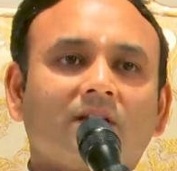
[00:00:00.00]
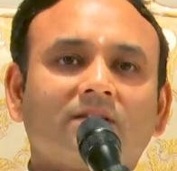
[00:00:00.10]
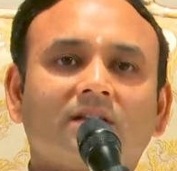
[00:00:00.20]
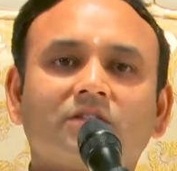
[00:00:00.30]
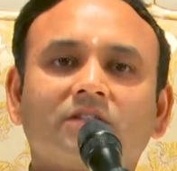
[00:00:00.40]

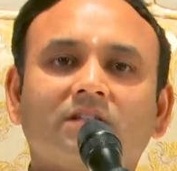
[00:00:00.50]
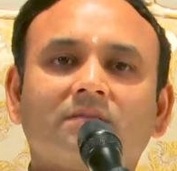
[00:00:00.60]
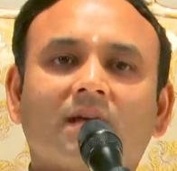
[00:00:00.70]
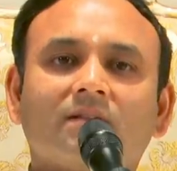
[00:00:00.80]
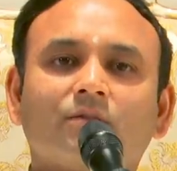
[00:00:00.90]
Like the
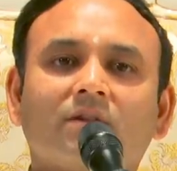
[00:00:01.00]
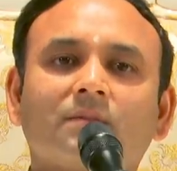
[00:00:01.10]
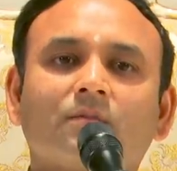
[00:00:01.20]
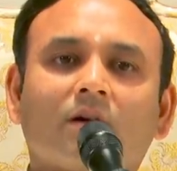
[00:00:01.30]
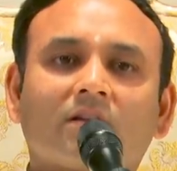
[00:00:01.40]
Russian man who
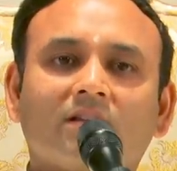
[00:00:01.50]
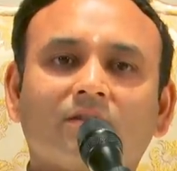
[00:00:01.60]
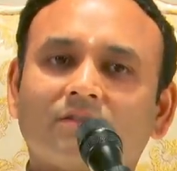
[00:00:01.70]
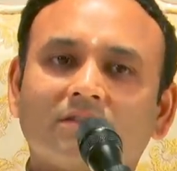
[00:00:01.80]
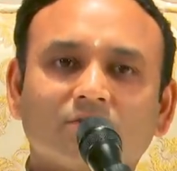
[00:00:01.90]
keeps walking.
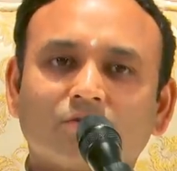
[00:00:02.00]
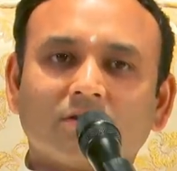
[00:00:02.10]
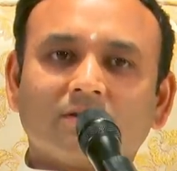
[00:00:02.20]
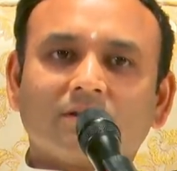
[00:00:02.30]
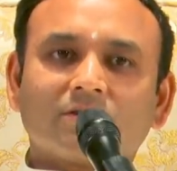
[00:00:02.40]
You know the
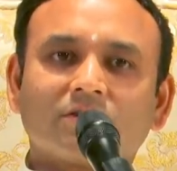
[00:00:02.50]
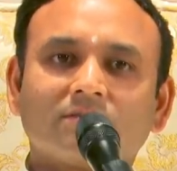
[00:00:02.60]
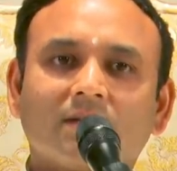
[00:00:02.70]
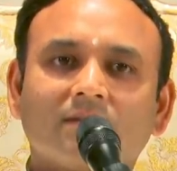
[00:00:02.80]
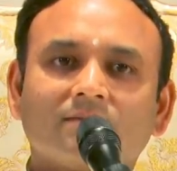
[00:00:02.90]
story of
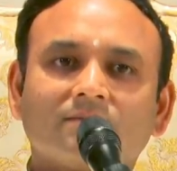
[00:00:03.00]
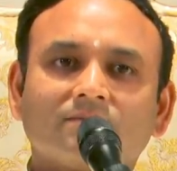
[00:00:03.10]
Russian man?